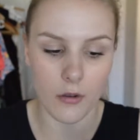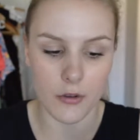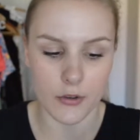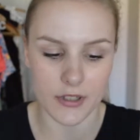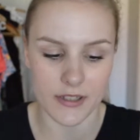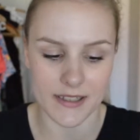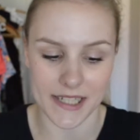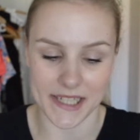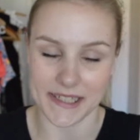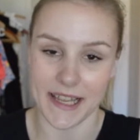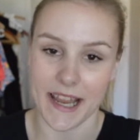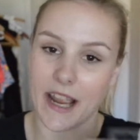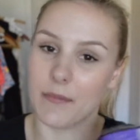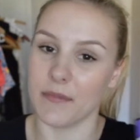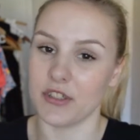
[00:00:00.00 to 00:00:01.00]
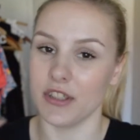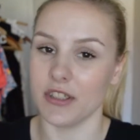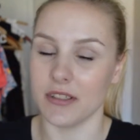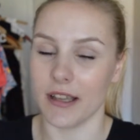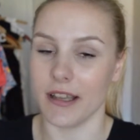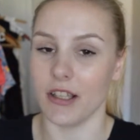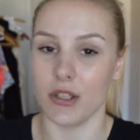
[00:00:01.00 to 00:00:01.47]
you can see Sam.
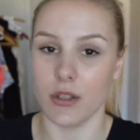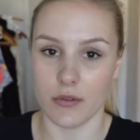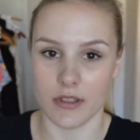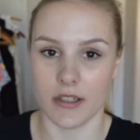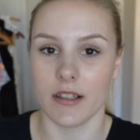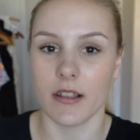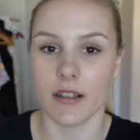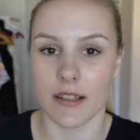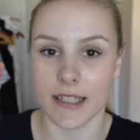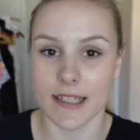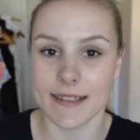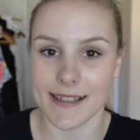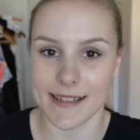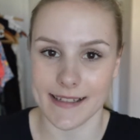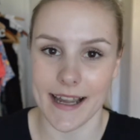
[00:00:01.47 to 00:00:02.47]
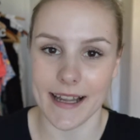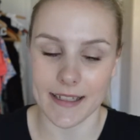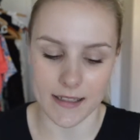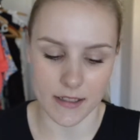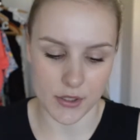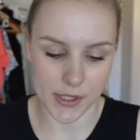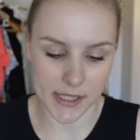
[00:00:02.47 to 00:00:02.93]
She's like using these
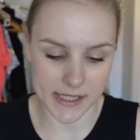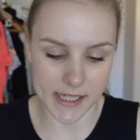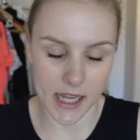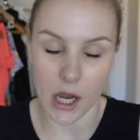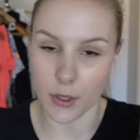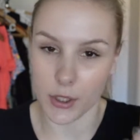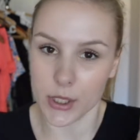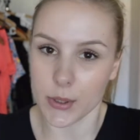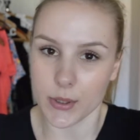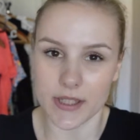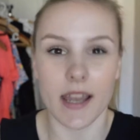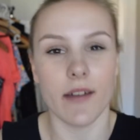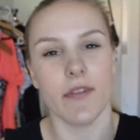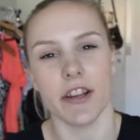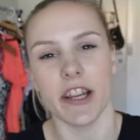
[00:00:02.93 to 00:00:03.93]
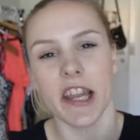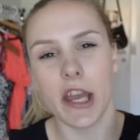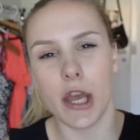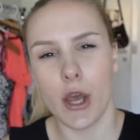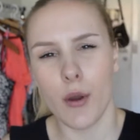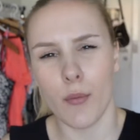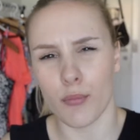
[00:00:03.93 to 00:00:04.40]
sets, and you can see how to use every
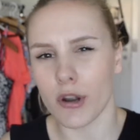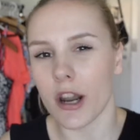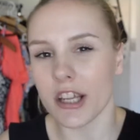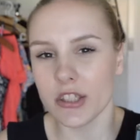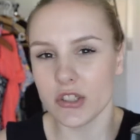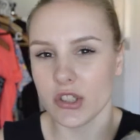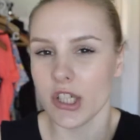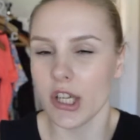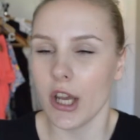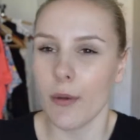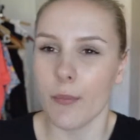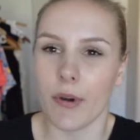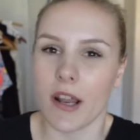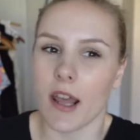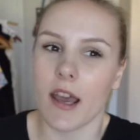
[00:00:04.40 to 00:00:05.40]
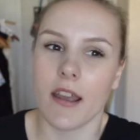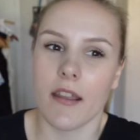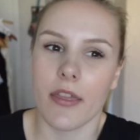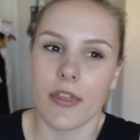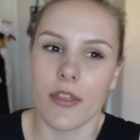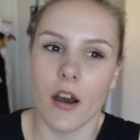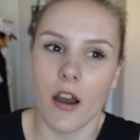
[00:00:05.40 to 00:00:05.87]
brush. But I
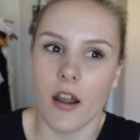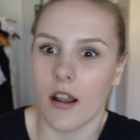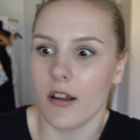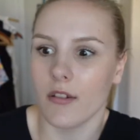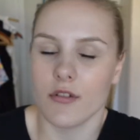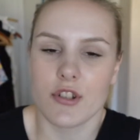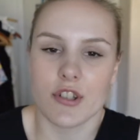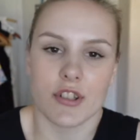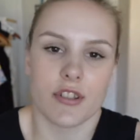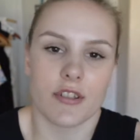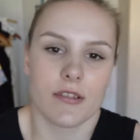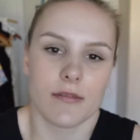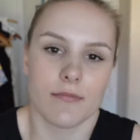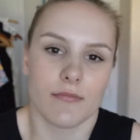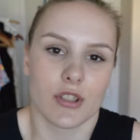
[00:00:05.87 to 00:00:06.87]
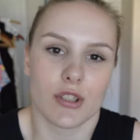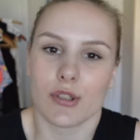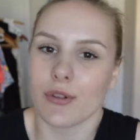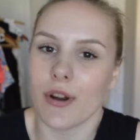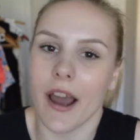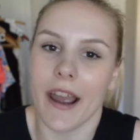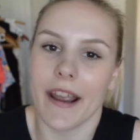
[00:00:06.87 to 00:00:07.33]
thought I would just
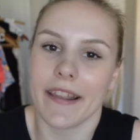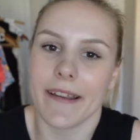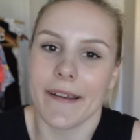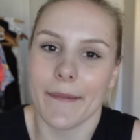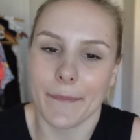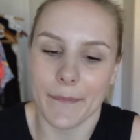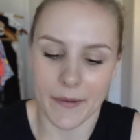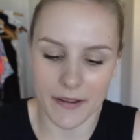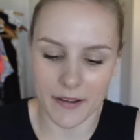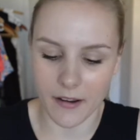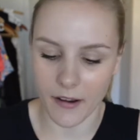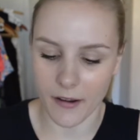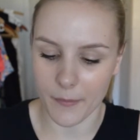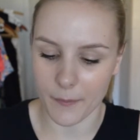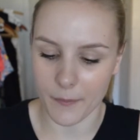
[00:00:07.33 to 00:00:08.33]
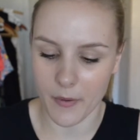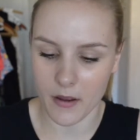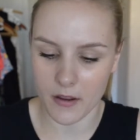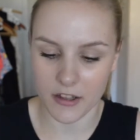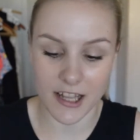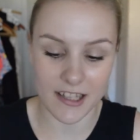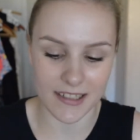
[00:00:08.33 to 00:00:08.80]
try them.
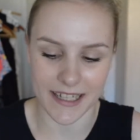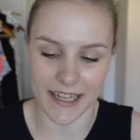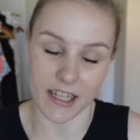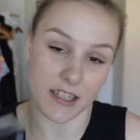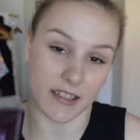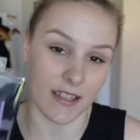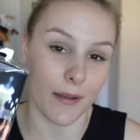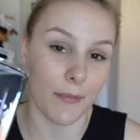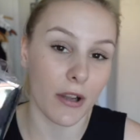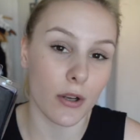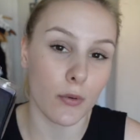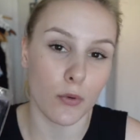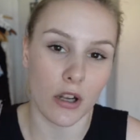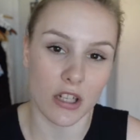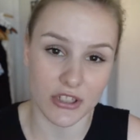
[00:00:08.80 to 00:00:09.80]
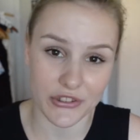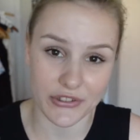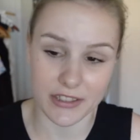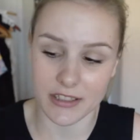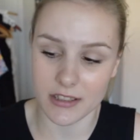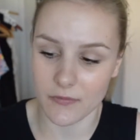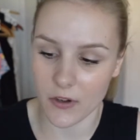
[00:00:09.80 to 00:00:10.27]
Not today, because I'm gonna wash
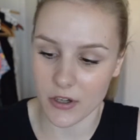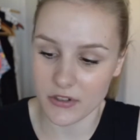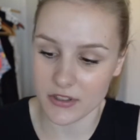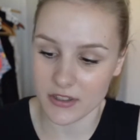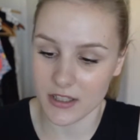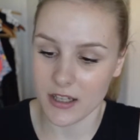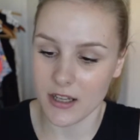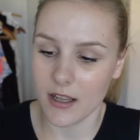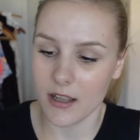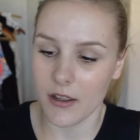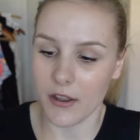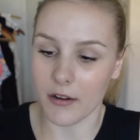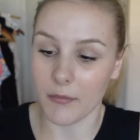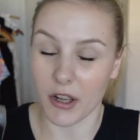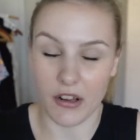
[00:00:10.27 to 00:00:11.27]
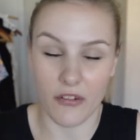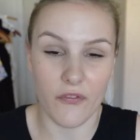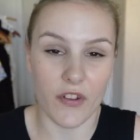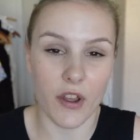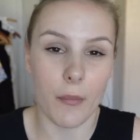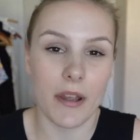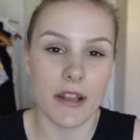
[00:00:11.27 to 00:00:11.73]
these first, and I'm gonna
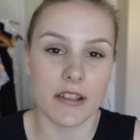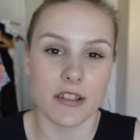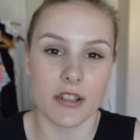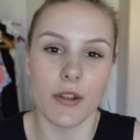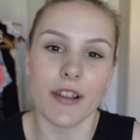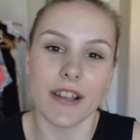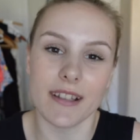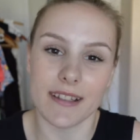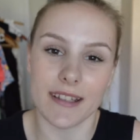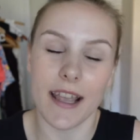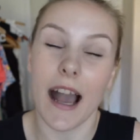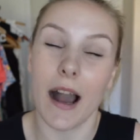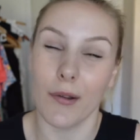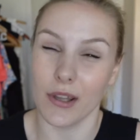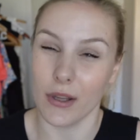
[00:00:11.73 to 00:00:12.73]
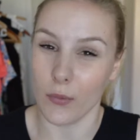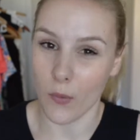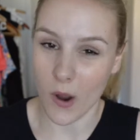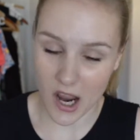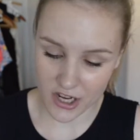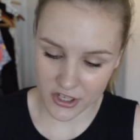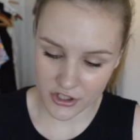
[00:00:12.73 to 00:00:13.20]
film it so you can see how they
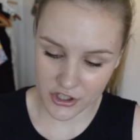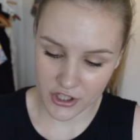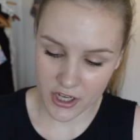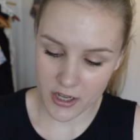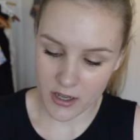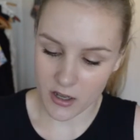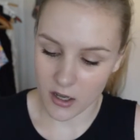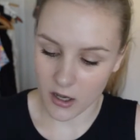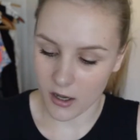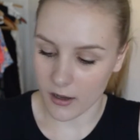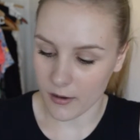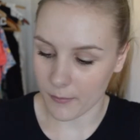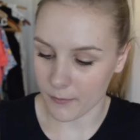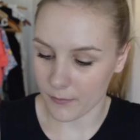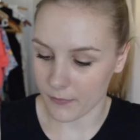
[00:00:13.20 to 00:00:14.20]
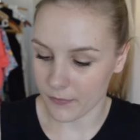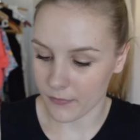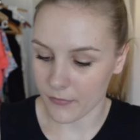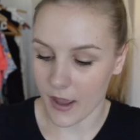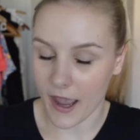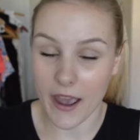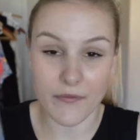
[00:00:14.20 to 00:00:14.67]
wash. I
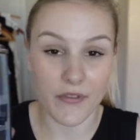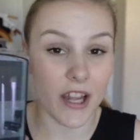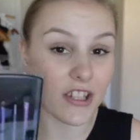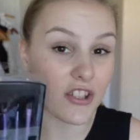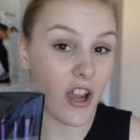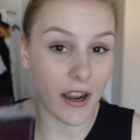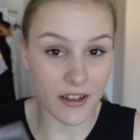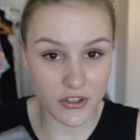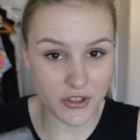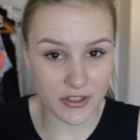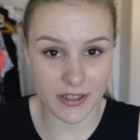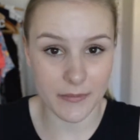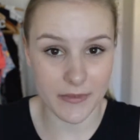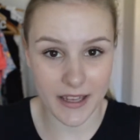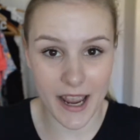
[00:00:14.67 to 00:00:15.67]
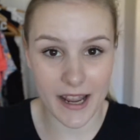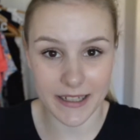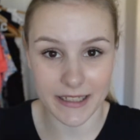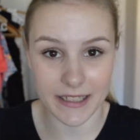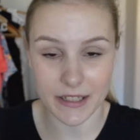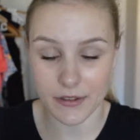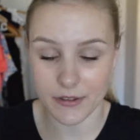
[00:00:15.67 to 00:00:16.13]
have not touched them yet
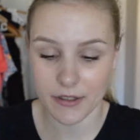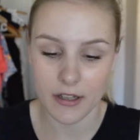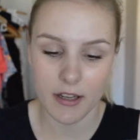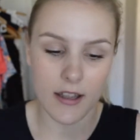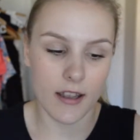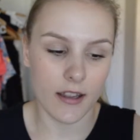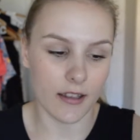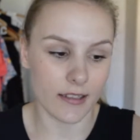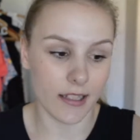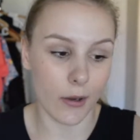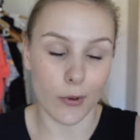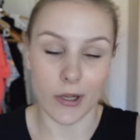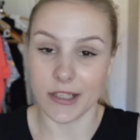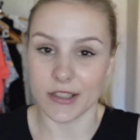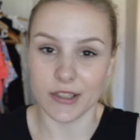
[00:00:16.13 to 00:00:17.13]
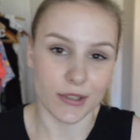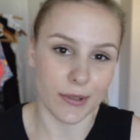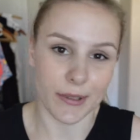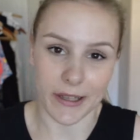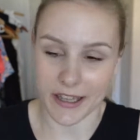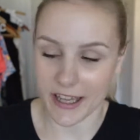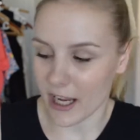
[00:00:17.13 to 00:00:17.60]
either, because I wanted to do
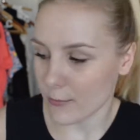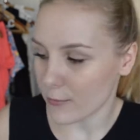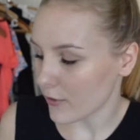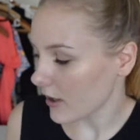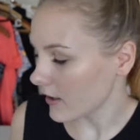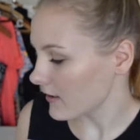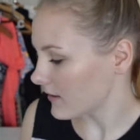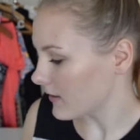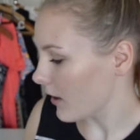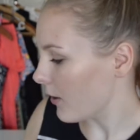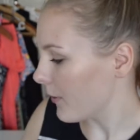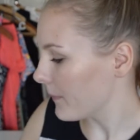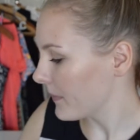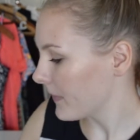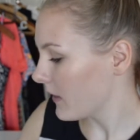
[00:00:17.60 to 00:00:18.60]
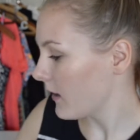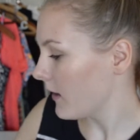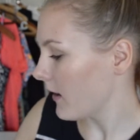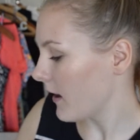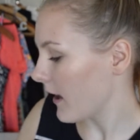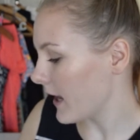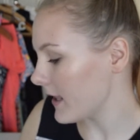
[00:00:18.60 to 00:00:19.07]
it on camera. So
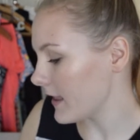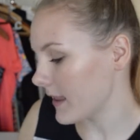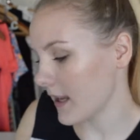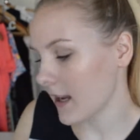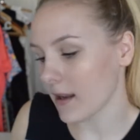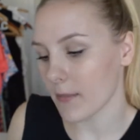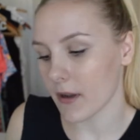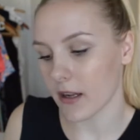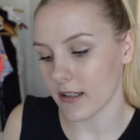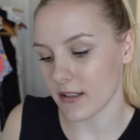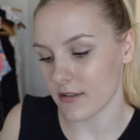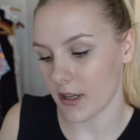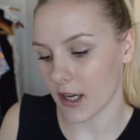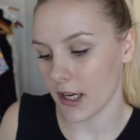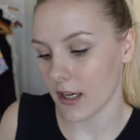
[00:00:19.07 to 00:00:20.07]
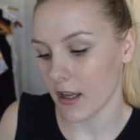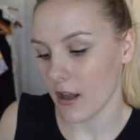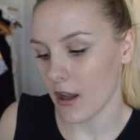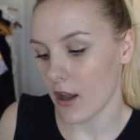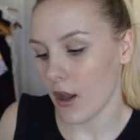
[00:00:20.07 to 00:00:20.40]
I think I'm gonna start